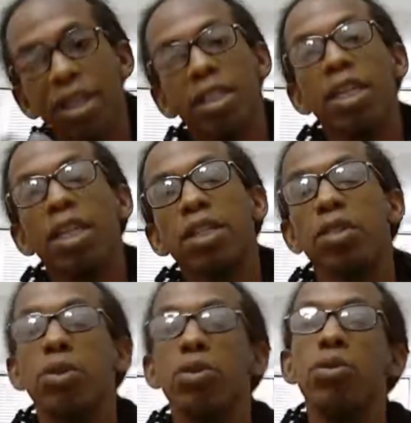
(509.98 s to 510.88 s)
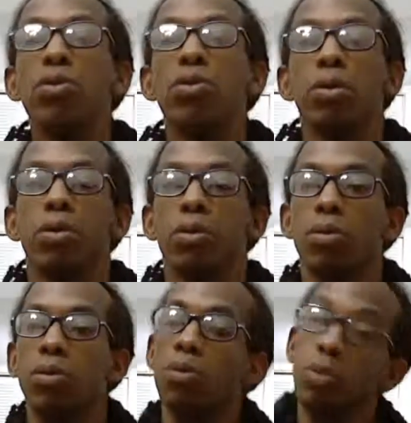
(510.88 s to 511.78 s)
next thing to do,
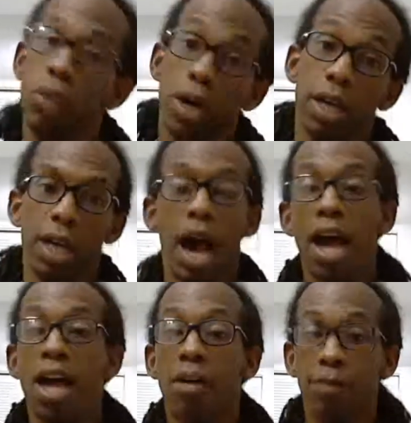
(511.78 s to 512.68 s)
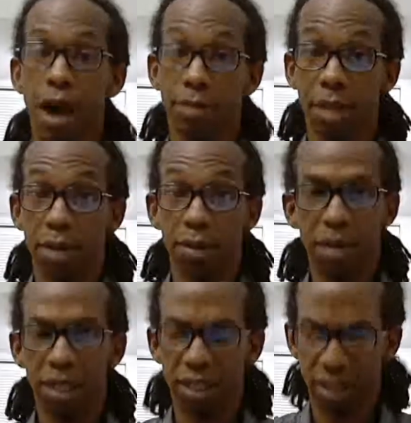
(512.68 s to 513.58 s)
what I have found out the
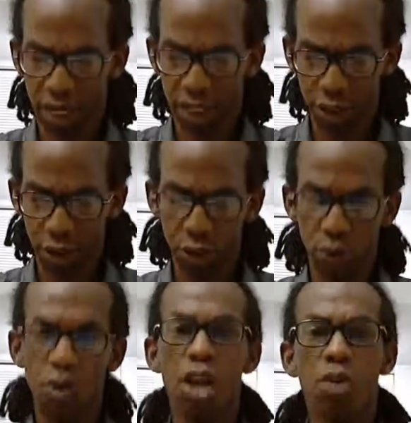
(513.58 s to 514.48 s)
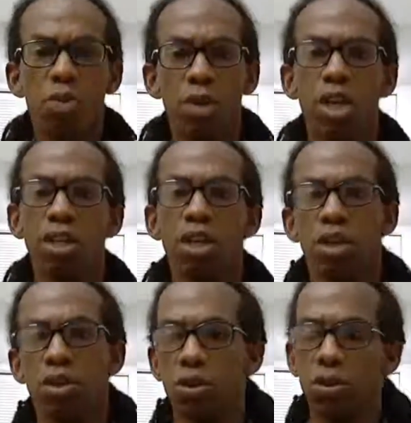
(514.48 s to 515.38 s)
best thing to do when
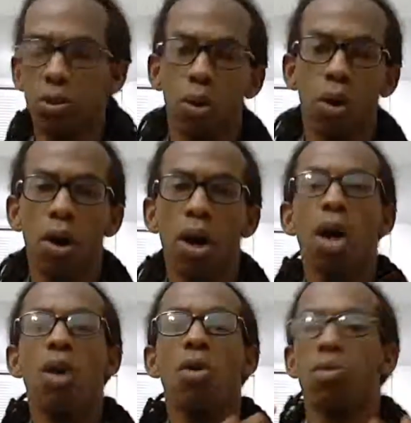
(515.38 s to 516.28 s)
you are